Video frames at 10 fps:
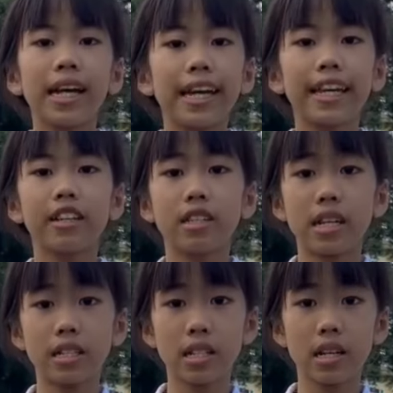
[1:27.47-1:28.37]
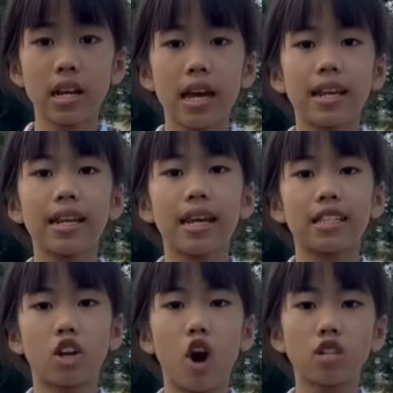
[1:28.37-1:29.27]
In addition, it
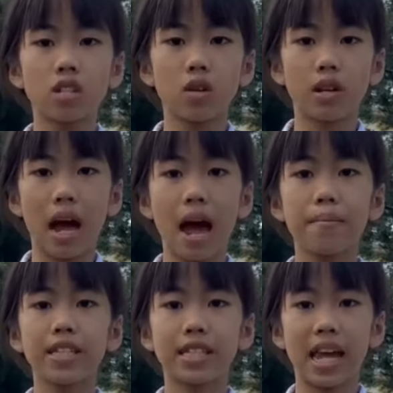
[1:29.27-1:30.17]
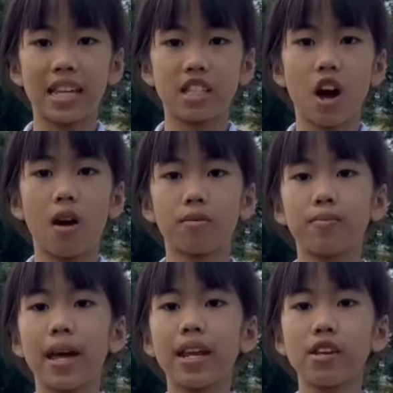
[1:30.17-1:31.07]
is also the habitat of
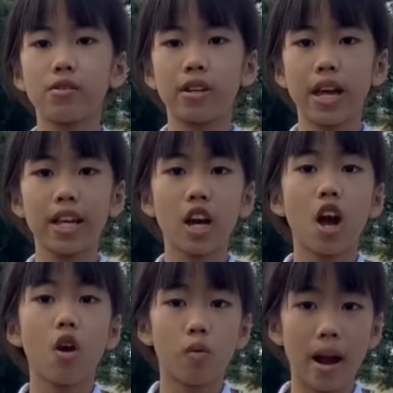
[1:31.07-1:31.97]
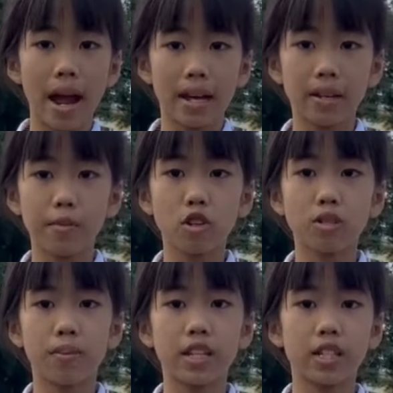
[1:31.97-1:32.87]
many unique rare animal
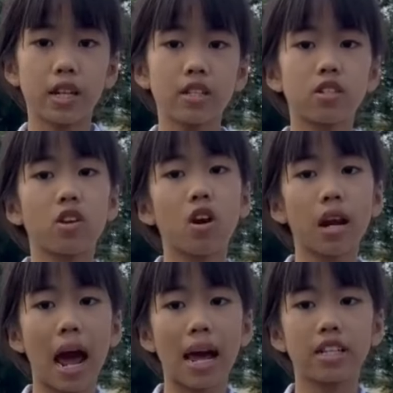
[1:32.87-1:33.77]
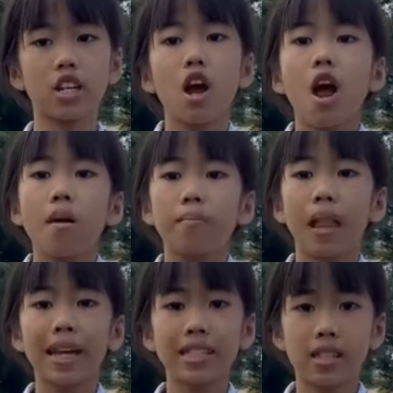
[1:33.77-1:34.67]
species such as
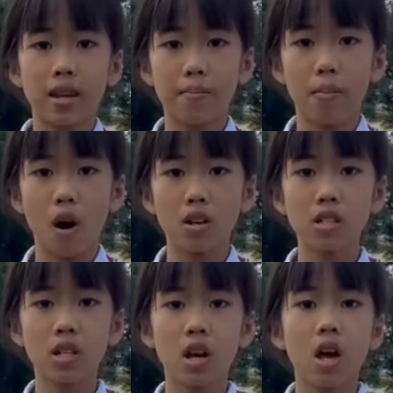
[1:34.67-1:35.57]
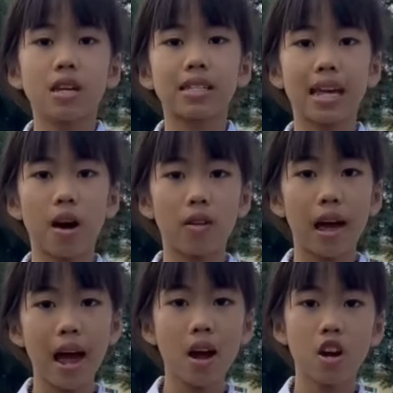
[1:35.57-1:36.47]
black gibbon, saula,